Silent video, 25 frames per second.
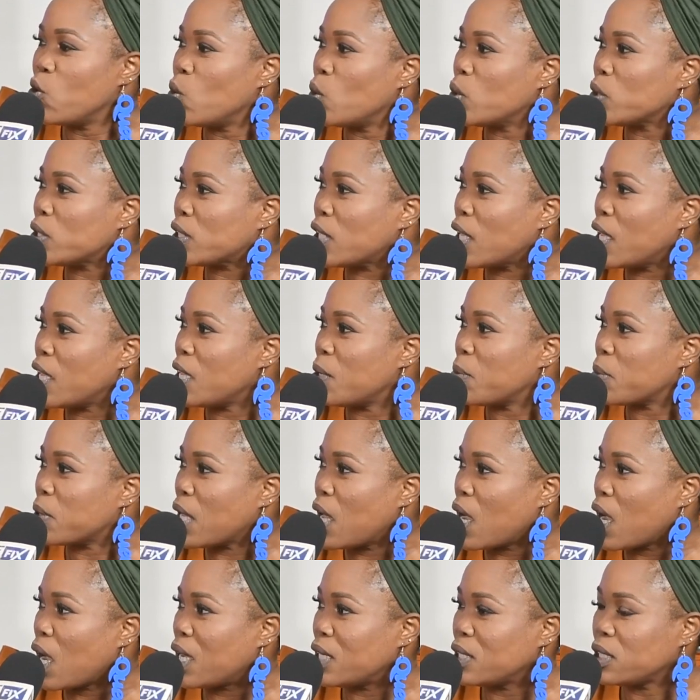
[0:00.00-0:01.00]
knows, say, him
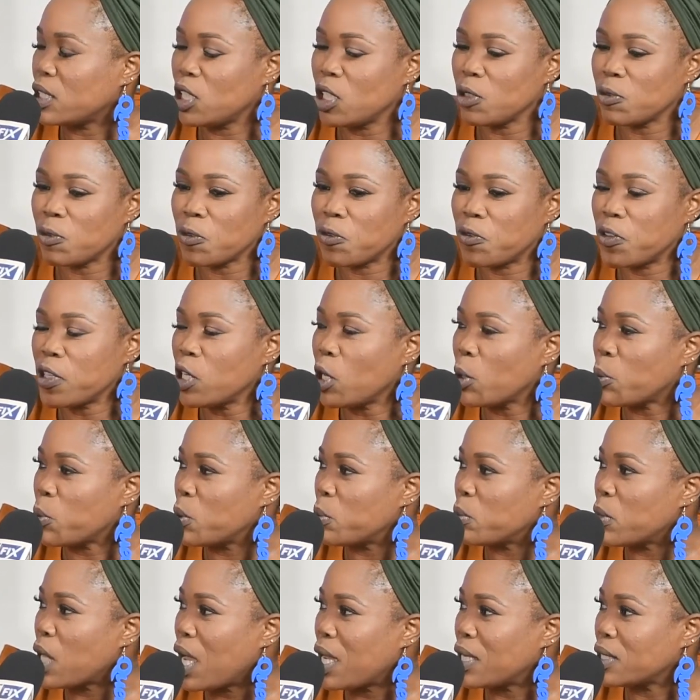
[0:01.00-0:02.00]
can continue to feel up
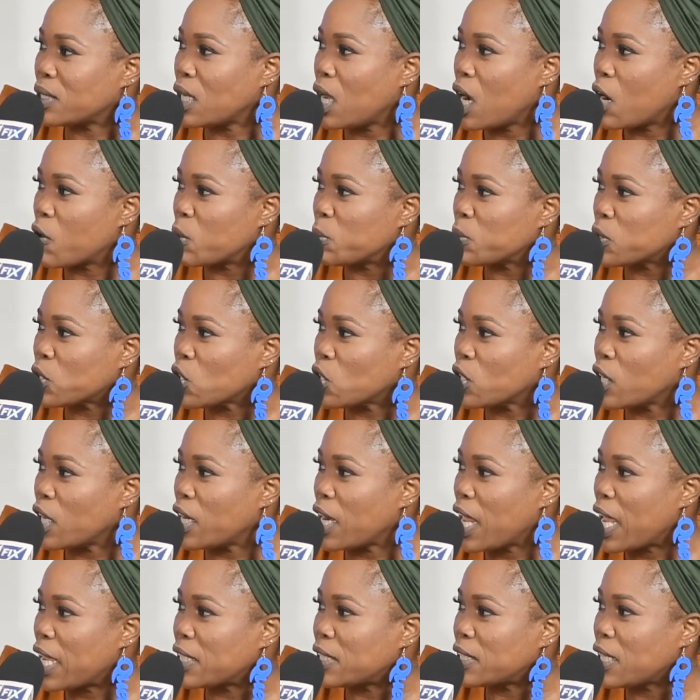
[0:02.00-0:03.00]
him daughter or him son at
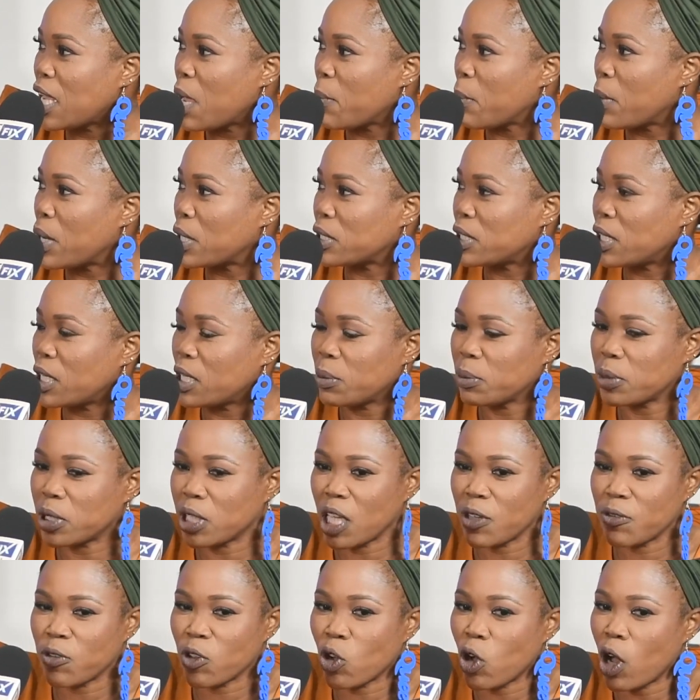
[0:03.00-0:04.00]
night time and tell him,
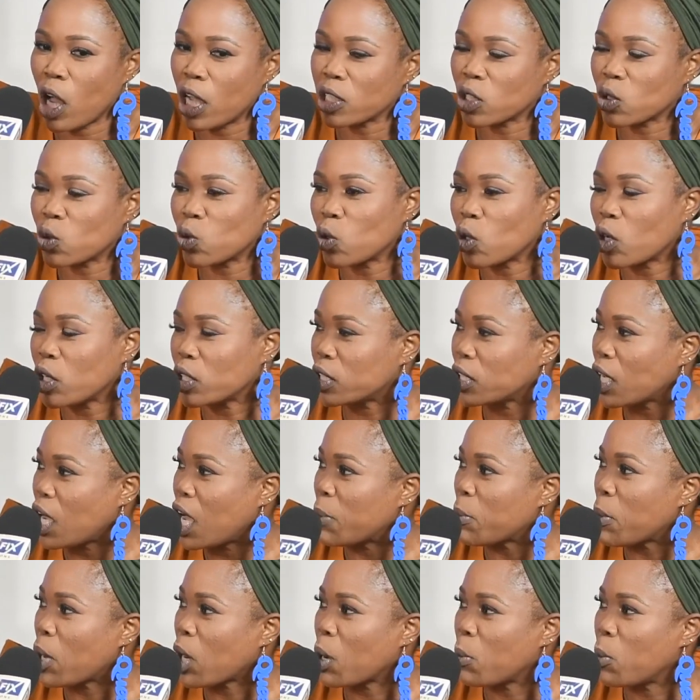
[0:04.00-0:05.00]
say, if you go to school, go
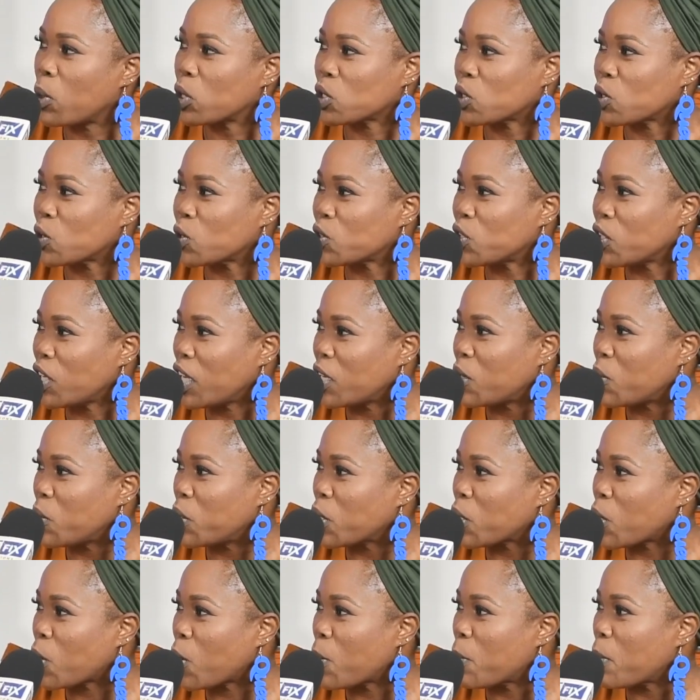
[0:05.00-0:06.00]
talk, me go bust out your head
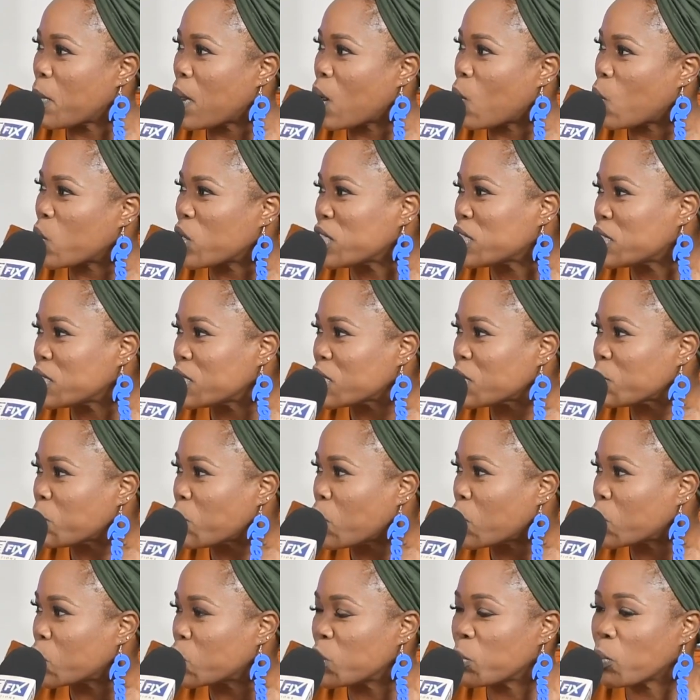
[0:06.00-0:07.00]
when you come back. What you think him
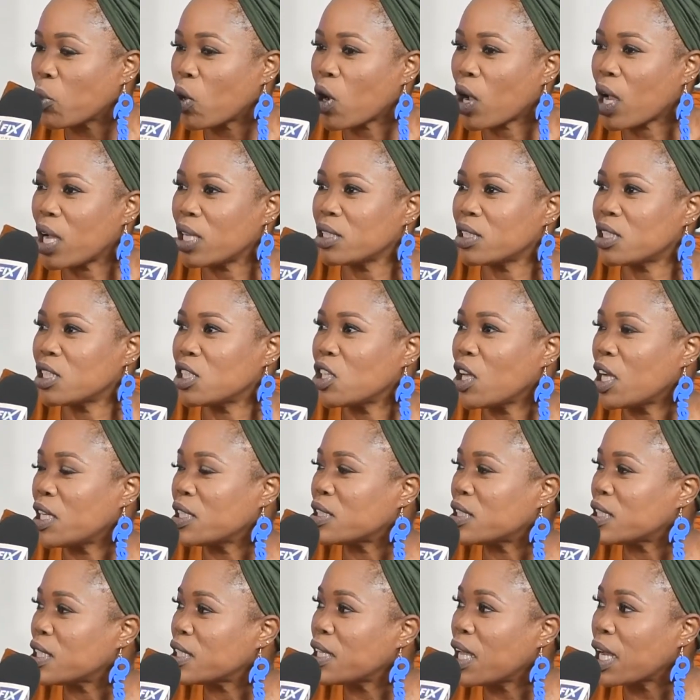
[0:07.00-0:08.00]
will do? He will continue
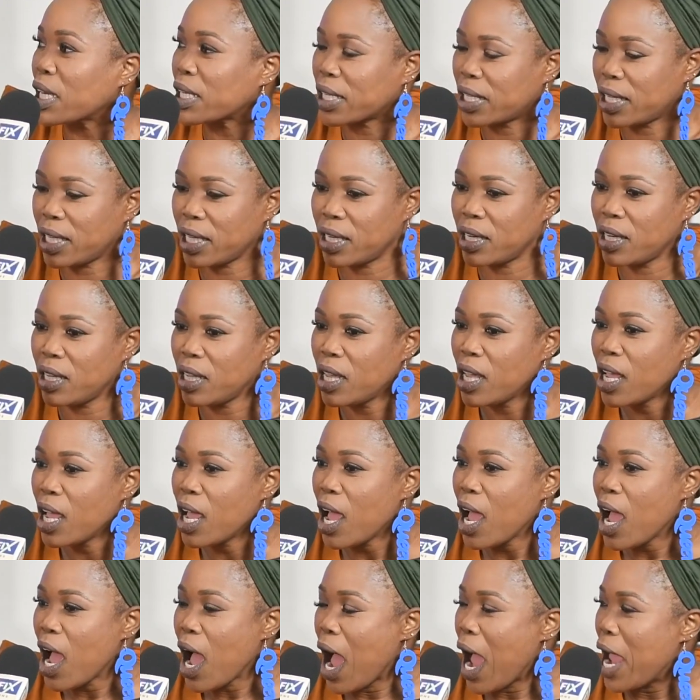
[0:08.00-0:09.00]
until that kid
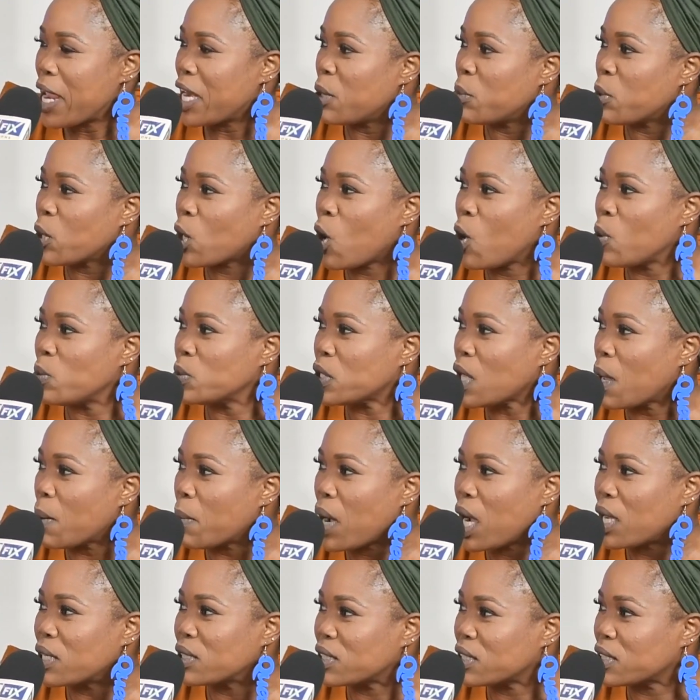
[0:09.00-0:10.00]
either becomes a
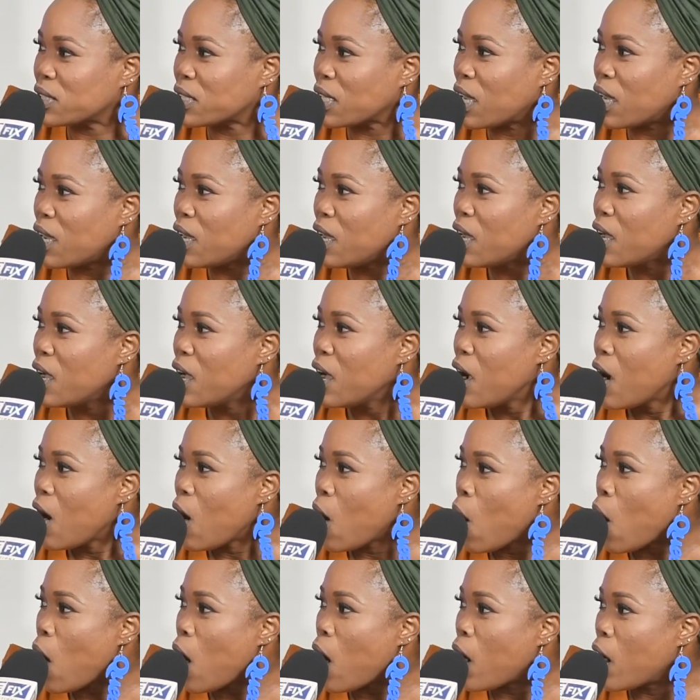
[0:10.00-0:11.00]
monster
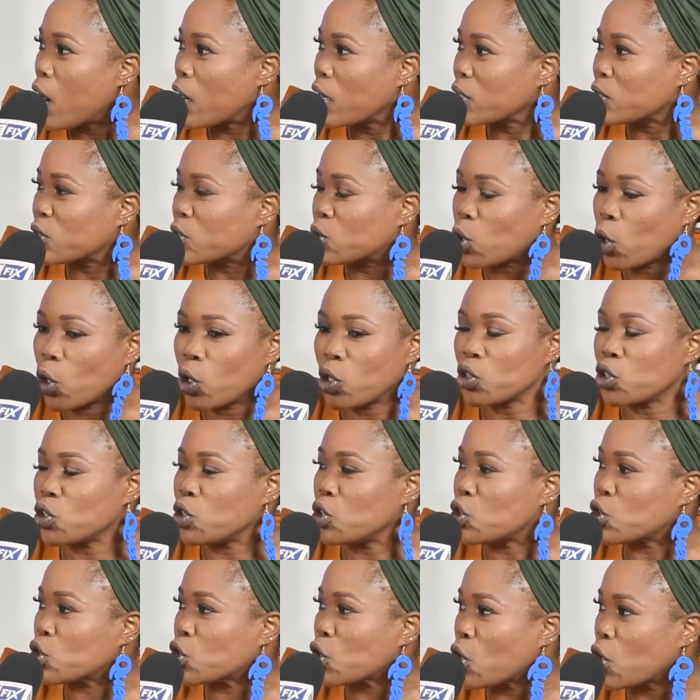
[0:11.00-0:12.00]
or turn to
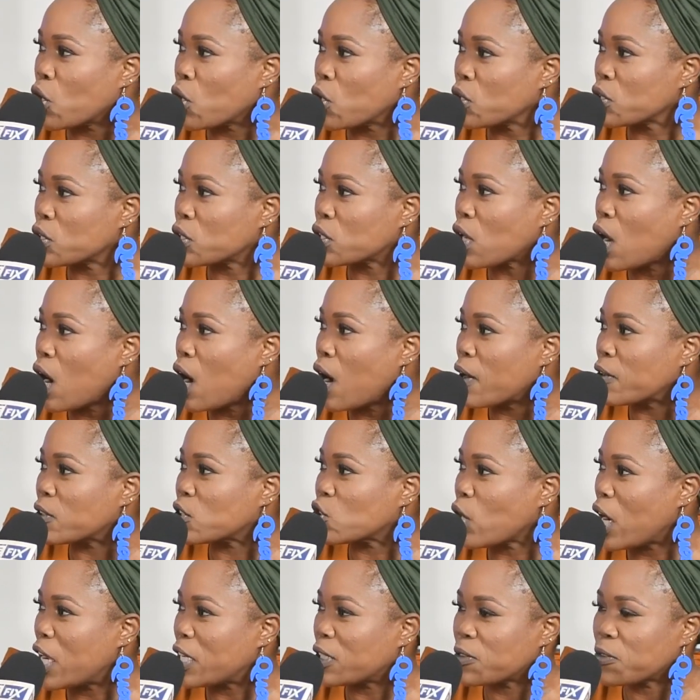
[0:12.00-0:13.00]
the church or
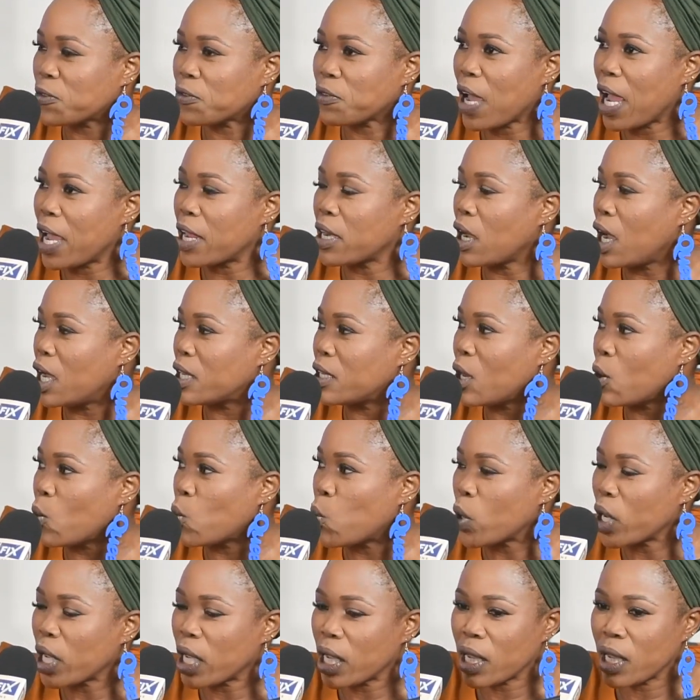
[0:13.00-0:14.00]
try to find other
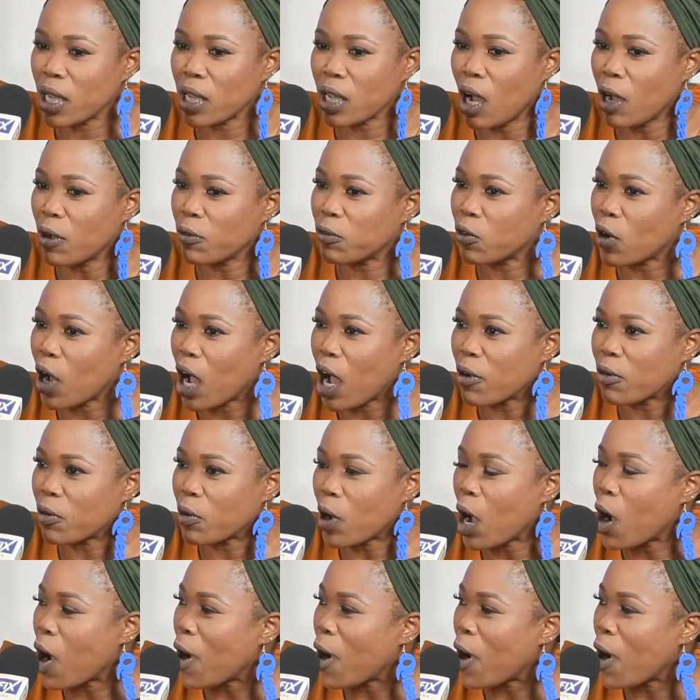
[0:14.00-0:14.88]
way of an